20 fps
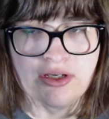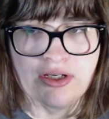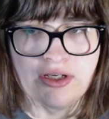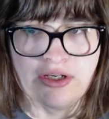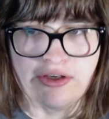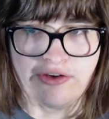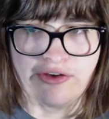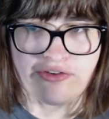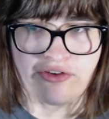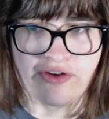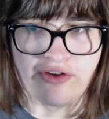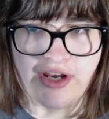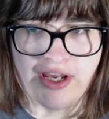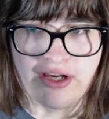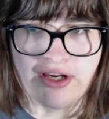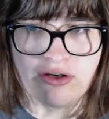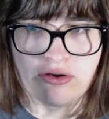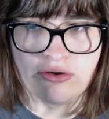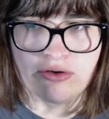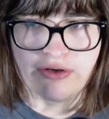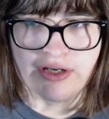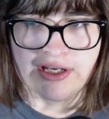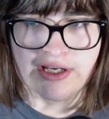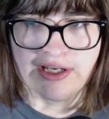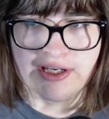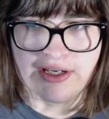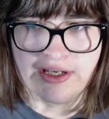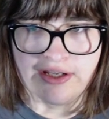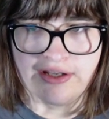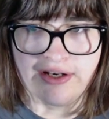So now
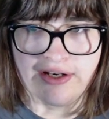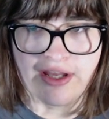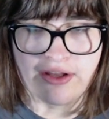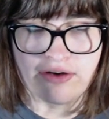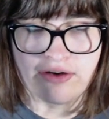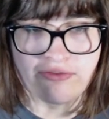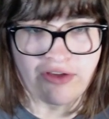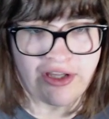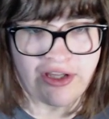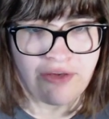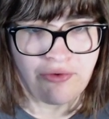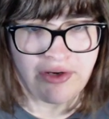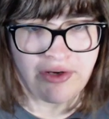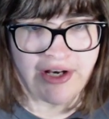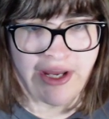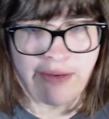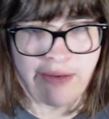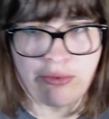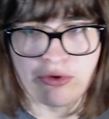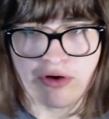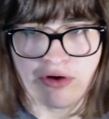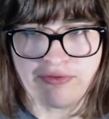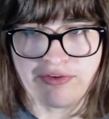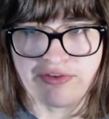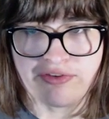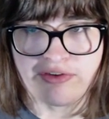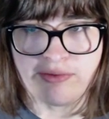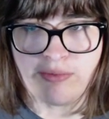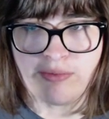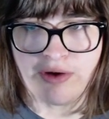that I've got that re-enabled,
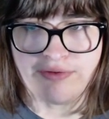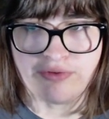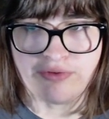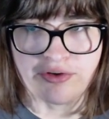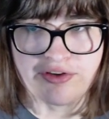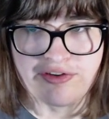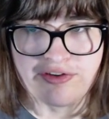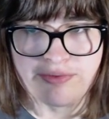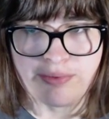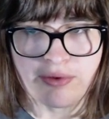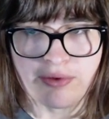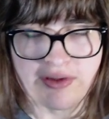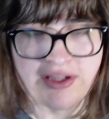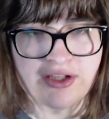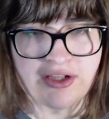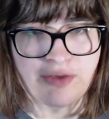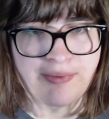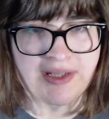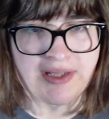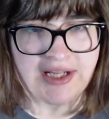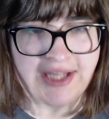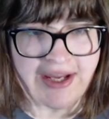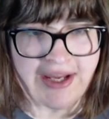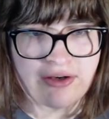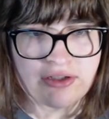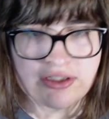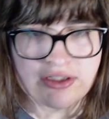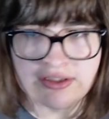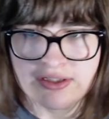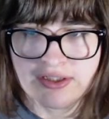obviously my voice is probably a little bit
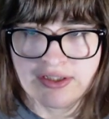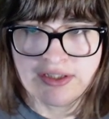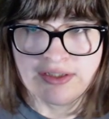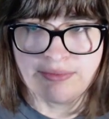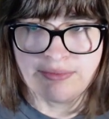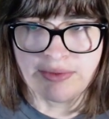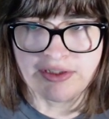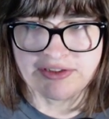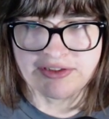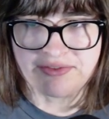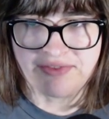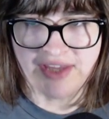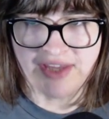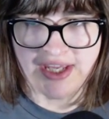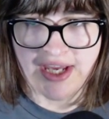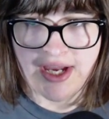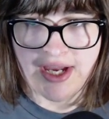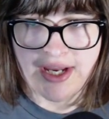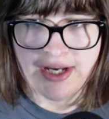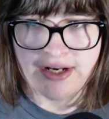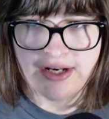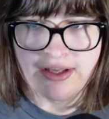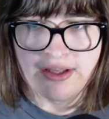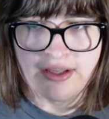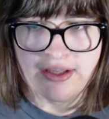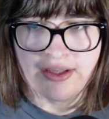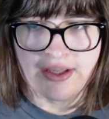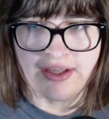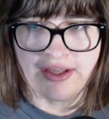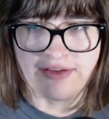louder because of the gain.
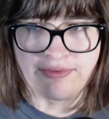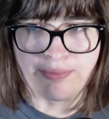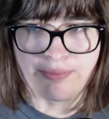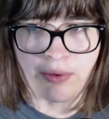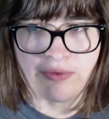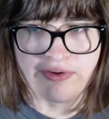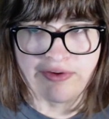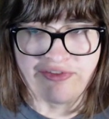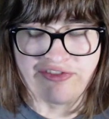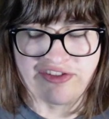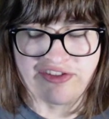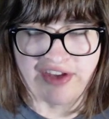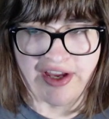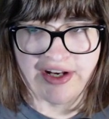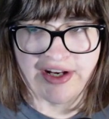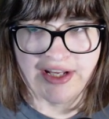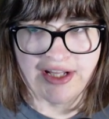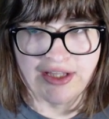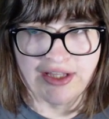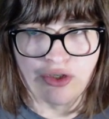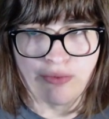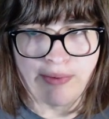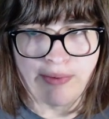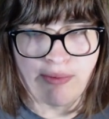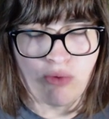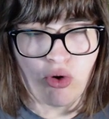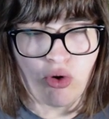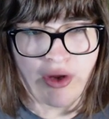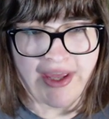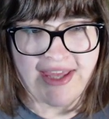It's probably sounding a little bit
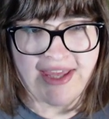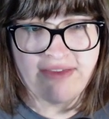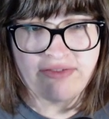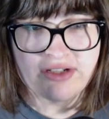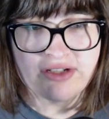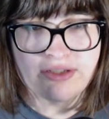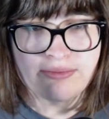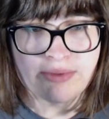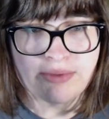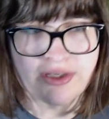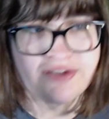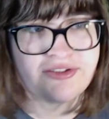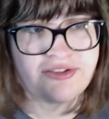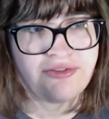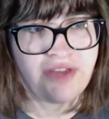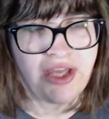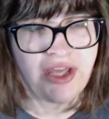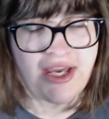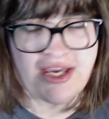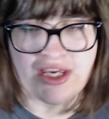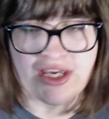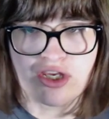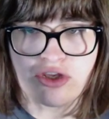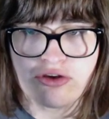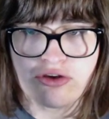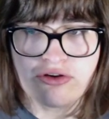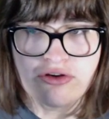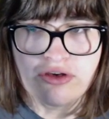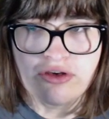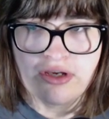more even because of the
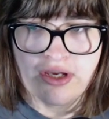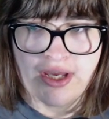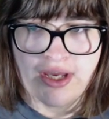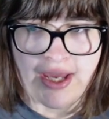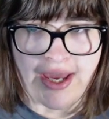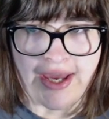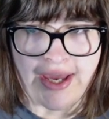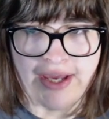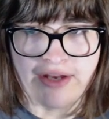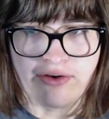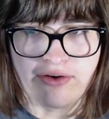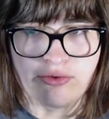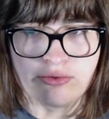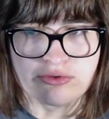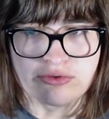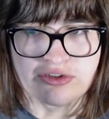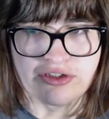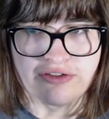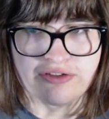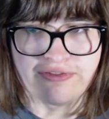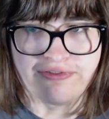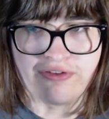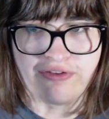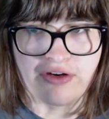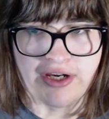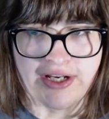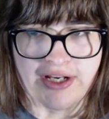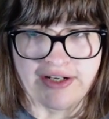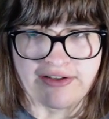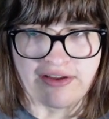EQ, and you'll also
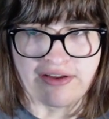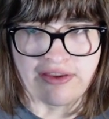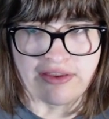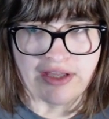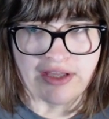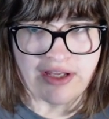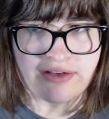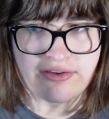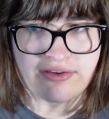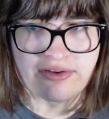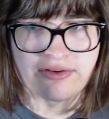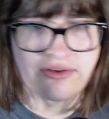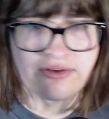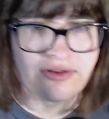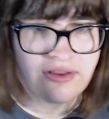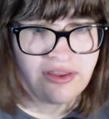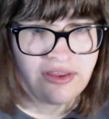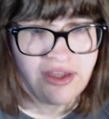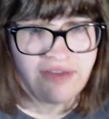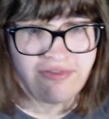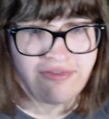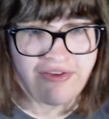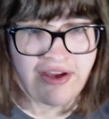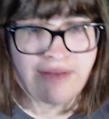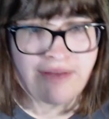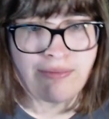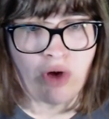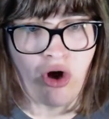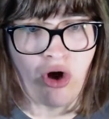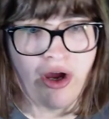find that the fan
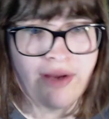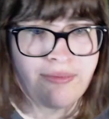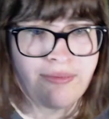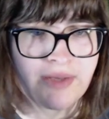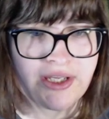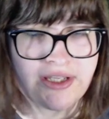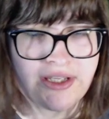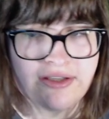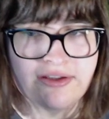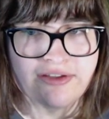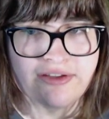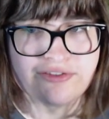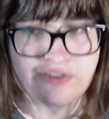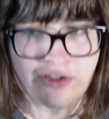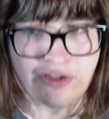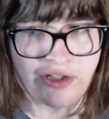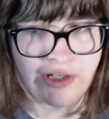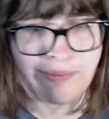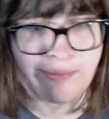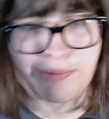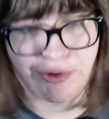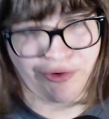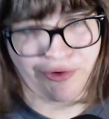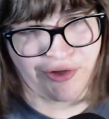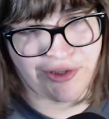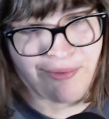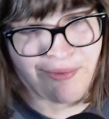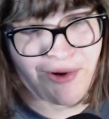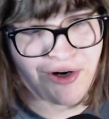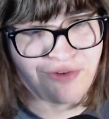behind me is no longer blowing on the
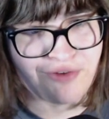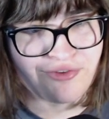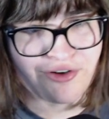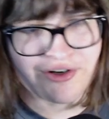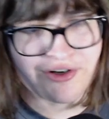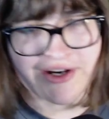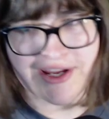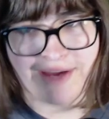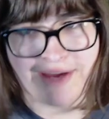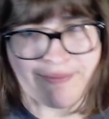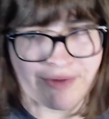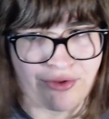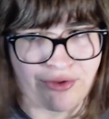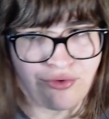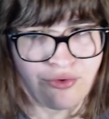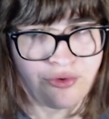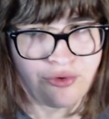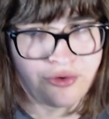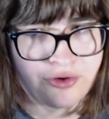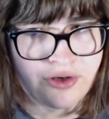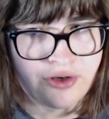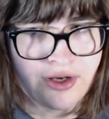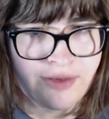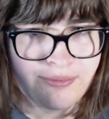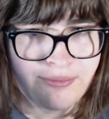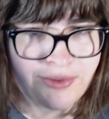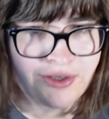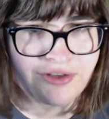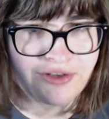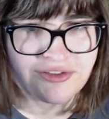microphone and coming through
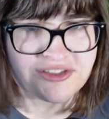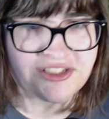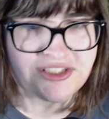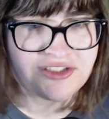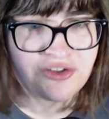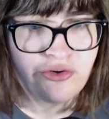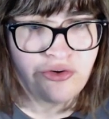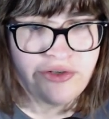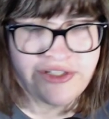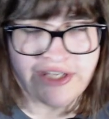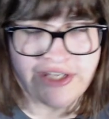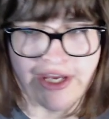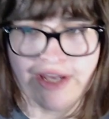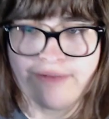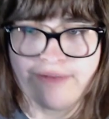because there's a noise gate.